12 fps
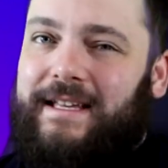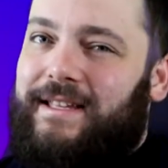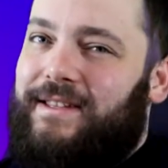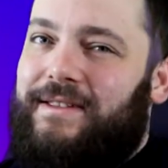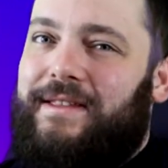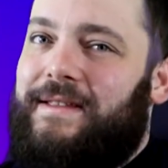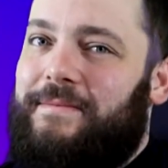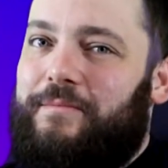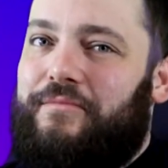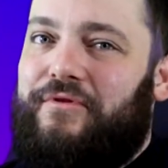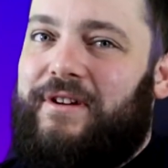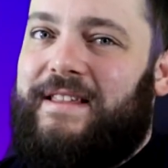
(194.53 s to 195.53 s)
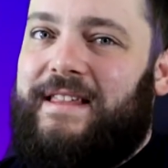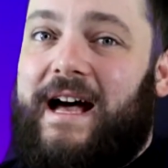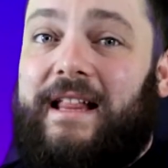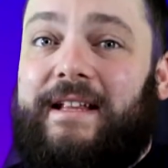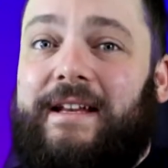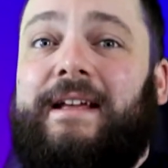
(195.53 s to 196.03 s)
is pretty
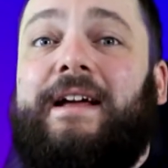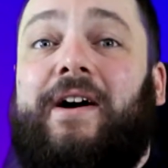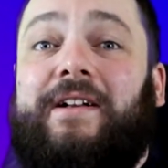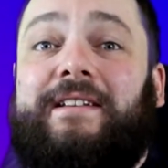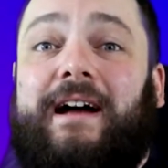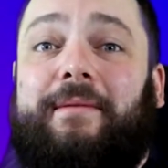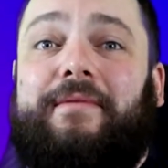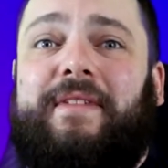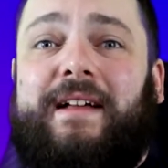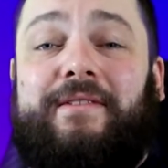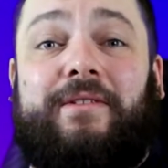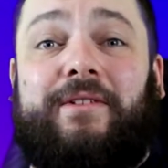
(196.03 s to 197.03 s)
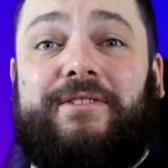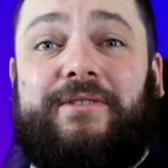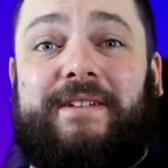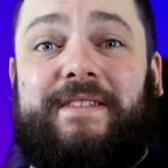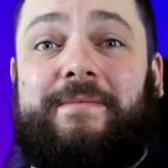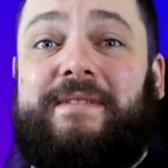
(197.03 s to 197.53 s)
solid. On top of that, you can also
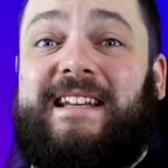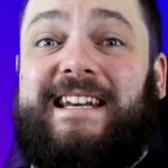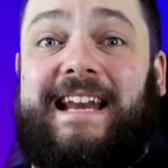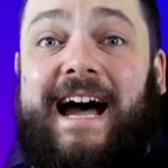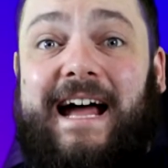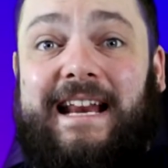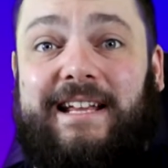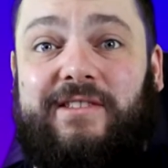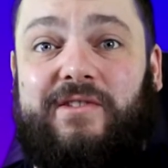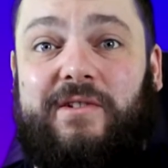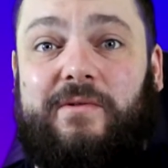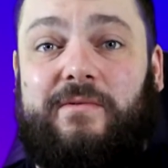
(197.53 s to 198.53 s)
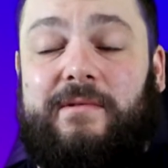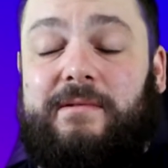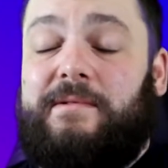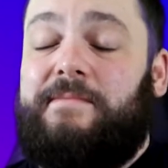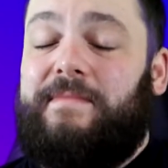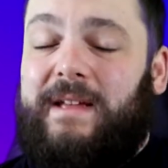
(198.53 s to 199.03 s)
get them to not hit you.
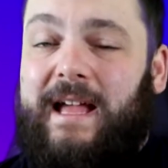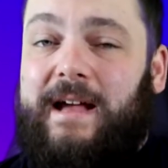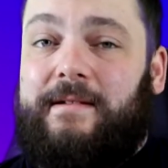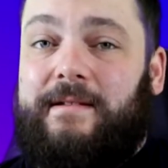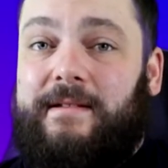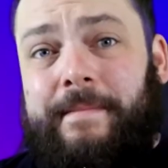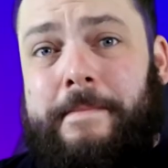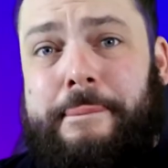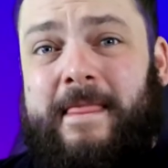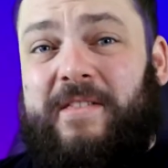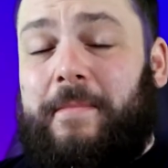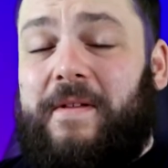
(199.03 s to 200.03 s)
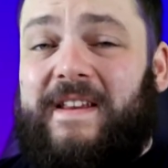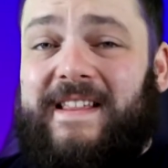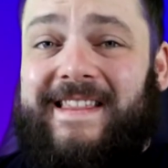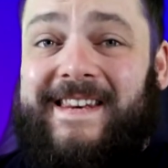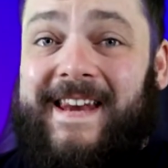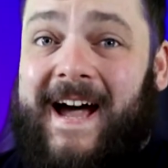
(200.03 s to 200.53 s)
Yeah, a spell that
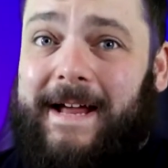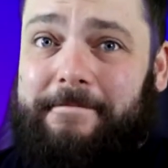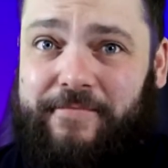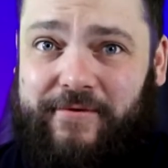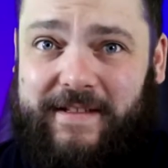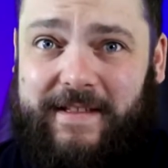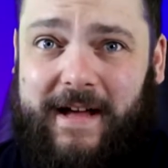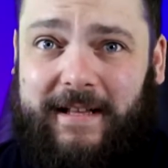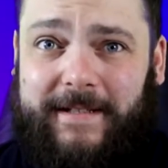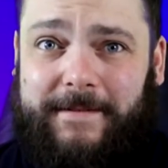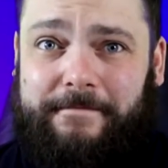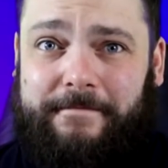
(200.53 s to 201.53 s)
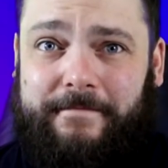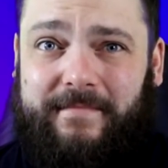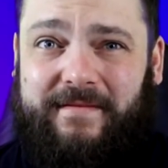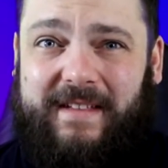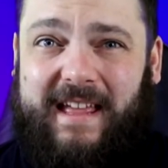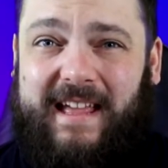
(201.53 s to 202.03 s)
is not pretty solid.
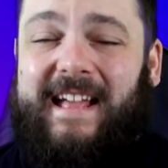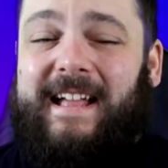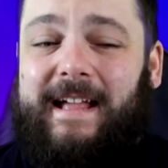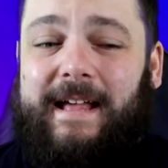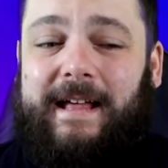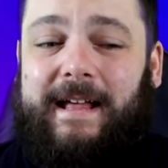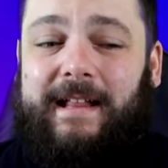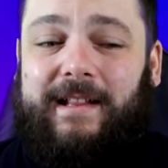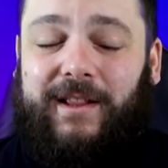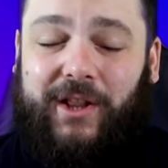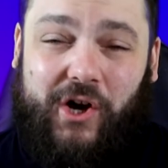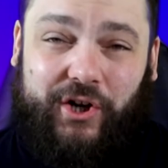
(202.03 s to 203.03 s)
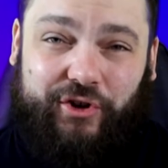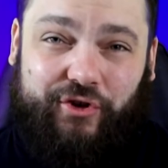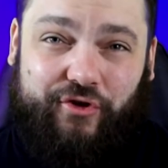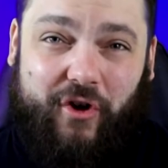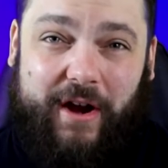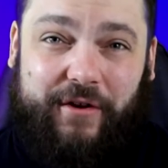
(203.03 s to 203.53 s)

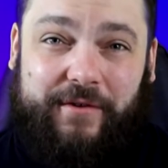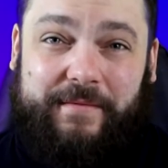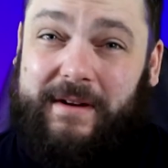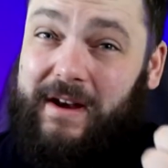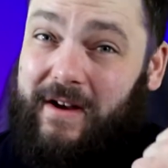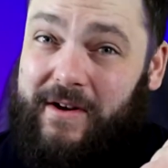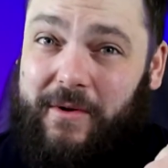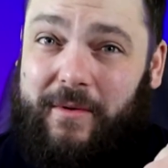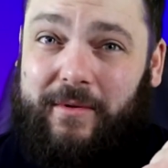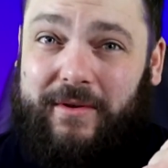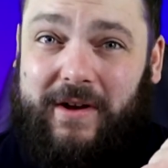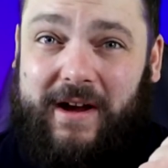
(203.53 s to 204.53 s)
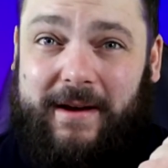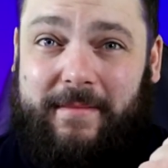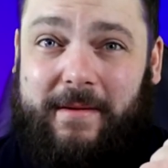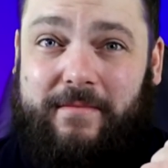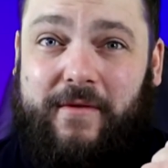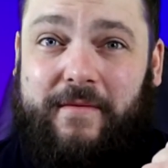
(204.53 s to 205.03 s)
Longstrider. Now, I know we were talking
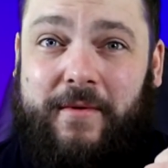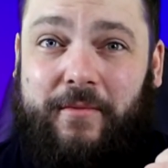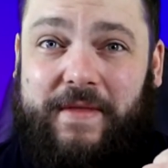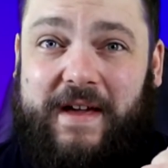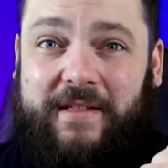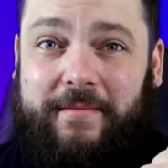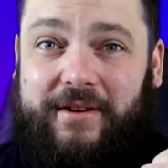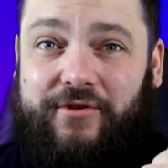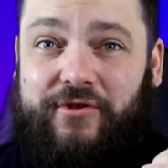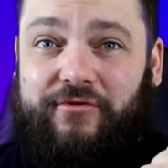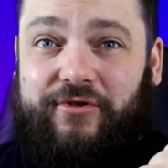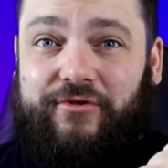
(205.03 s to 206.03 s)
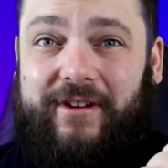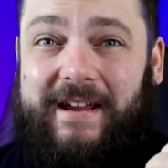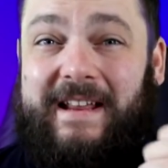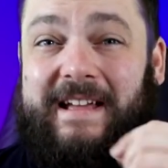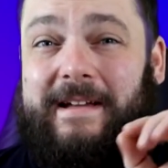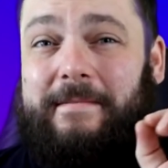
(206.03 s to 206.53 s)
about movement with Expeditious Retreat,
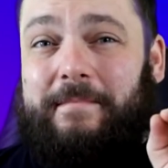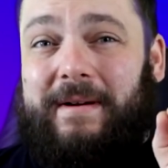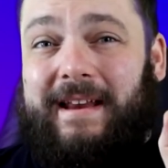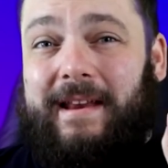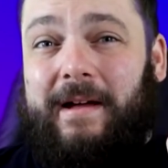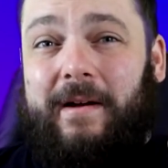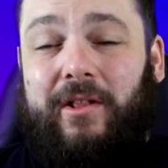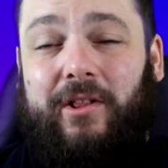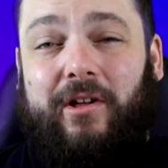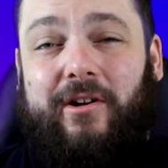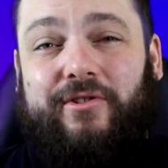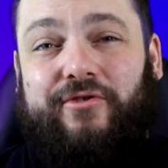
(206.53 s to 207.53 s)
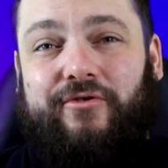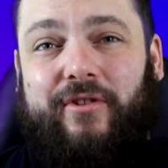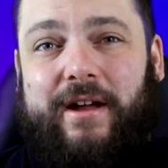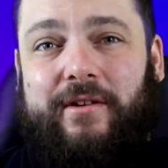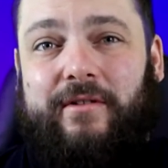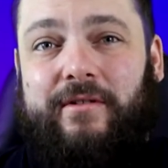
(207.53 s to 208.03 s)
but
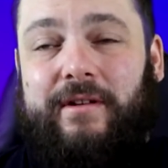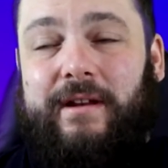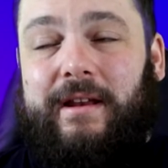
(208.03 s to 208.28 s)
Longstrider,